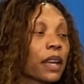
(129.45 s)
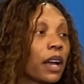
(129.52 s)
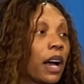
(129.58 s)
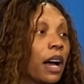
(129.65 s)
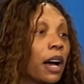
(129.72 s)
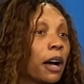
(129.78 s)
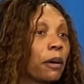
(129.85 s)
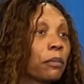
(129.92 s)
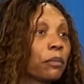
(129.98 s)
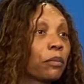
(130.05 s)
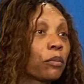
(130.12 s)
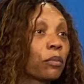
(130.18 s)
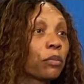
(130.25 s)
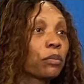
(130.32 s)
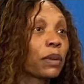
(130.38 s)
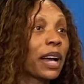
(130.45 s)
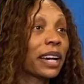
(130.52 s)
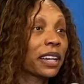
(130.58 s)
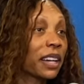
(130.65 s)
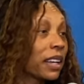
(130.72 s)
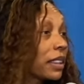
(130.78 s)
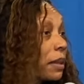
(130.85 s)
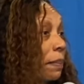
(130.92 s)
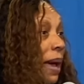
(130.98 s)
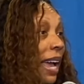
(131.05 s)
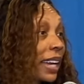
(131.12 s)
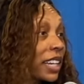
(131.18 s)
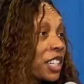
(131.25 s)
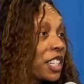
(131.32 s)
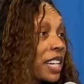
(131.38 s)
I cut the
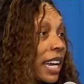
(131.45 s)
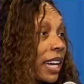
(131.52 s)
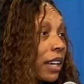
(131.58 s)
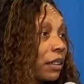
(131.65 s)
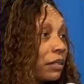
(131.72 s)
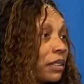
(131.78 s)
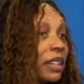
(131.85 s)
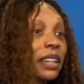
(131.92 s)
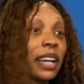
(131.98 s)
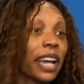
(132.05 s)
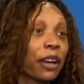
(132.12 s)
package down